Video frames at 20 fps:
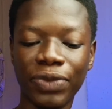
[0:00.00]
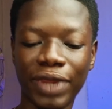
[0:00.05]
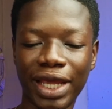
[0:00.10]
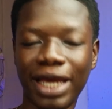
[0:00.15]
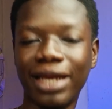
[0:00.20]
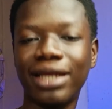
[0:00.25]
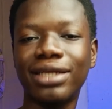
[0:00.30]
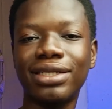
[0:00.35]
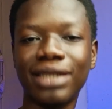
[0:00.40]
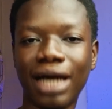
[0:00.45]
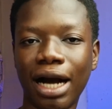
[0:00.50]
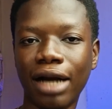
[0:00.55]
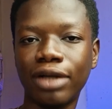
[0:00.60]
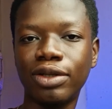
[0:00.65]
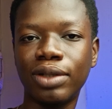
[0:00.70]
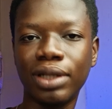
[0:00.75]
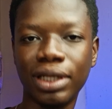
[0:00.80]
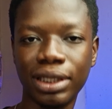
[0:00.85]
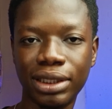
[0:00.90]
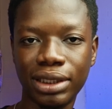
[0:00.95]
it is
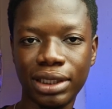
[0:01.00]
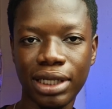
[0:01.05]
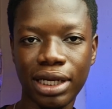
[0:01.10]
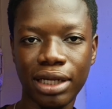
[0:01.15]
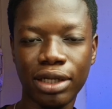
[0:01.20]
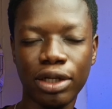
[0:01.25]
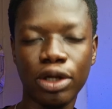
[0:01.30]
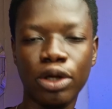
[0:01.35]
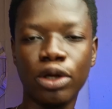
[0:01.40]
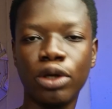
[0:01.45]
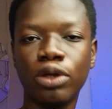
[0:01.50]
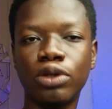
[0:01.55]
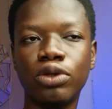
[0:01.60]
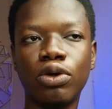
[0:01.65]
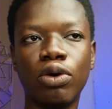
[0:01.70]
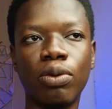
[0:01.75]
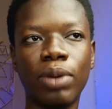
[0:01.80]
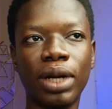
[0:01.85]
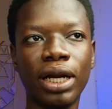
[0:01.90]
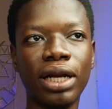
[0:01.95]
actually send.
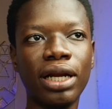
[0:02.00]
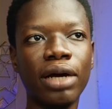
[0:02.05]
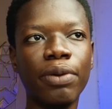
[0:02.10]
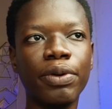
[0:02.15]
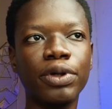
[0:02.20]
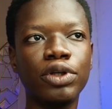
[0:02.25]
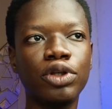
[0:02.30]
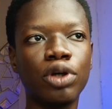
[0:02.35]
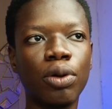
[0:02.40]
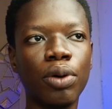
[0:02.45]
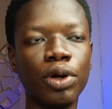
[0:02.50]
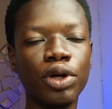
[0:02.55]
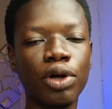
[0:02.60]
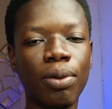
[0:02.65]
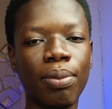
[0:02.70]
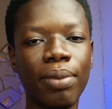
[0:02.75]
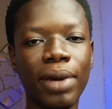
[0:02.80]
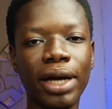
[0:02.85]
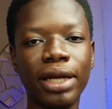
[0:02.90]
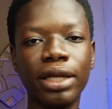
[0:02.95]
So rather than withdrawing your
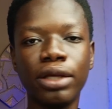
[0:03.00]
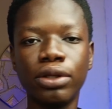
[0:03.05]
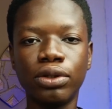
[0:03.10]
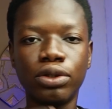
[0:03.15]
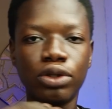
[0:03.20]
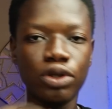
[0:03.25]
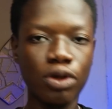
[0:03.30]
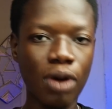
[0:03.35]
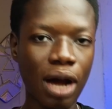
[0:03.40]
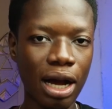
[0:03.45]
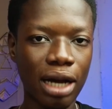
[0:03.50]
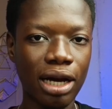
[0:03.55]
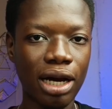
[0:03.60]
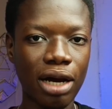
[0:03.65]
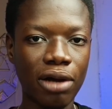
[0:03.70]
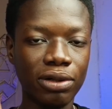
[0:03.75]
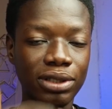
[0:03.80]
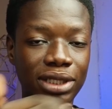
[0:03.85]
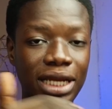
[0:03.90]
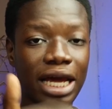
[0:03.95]
money to your
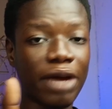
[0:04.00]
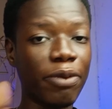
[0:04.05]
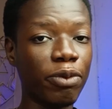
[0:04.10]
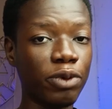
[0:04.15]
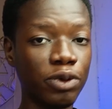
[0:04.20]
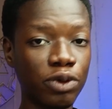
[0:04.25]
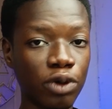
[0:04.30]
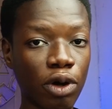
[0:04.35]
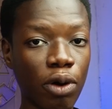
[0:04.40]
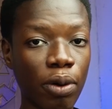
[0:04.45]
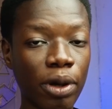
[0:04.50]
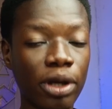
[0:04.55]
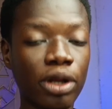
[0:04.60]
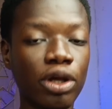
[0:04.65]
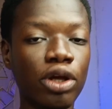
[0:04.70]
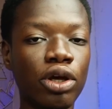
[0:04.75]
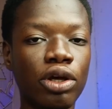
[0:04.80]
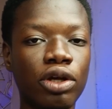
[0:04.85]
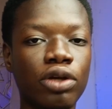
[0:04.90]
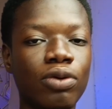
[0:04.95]
account like withdrawing,
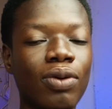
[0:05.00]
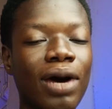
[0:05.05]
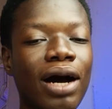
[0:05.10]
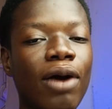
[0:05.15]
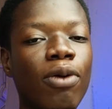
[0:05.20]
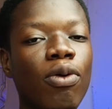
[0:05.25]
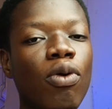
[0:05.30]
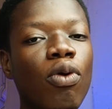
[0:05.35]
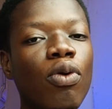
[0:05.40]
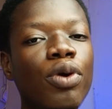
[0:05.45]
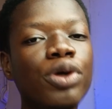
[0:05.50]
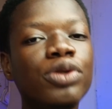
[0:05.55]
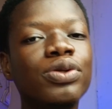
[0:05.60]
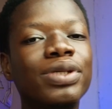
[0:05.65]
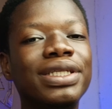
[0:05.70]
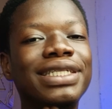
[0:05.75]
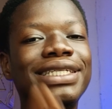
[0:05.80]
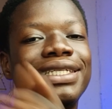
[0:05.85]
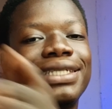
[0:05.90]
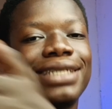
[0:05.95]
you are going to
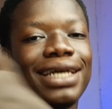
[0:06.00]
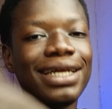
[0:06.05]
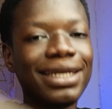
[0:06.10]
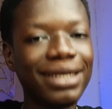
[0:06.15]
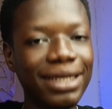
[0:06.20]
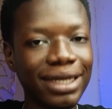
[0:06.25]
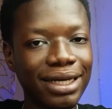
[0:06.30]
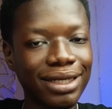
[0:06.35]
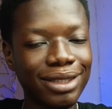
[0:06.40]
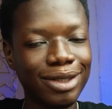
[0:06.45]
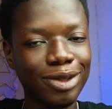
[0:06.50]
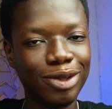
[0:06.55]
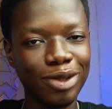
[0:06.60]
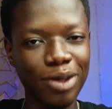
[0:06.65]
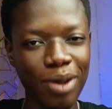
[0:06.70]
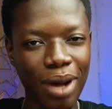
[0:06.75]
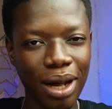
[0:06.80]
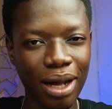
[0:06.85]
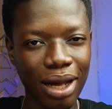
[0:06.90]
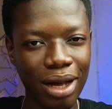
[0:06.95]
send it to
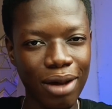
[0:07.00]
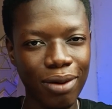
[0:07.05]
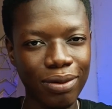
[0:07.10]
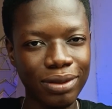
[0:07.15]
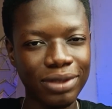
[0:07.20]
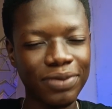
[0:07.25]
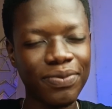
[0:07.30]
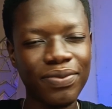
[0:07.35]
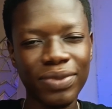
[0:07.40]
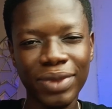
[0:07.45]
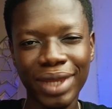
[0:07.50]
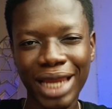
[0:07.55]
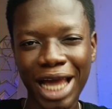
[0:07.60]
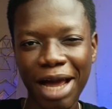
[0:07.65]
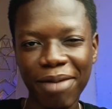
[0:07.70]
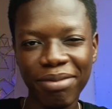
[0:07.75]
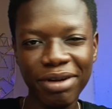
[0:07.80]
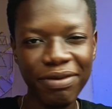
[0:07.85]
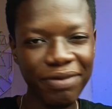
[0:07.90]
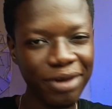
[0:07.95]
your account.
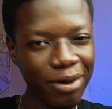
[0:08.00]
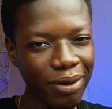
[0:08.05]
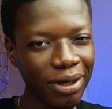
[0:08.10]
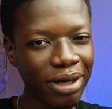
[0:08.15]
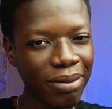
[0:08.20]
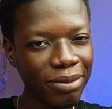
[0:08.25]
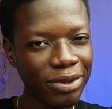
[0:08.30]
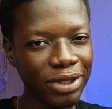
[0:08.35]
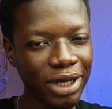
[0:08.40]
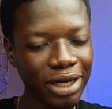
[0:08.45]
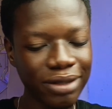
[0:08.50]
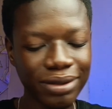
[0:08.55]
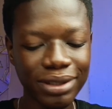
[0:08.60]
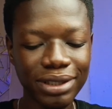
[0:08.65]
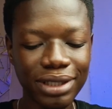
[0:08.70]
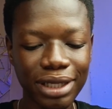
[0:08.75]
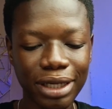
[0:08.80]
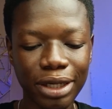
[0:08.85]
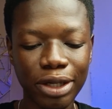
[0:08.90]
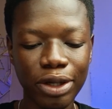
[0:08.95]
I believe you get what I'm trying to
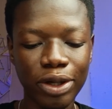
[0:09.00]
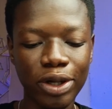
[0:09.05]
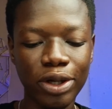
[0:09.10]
say.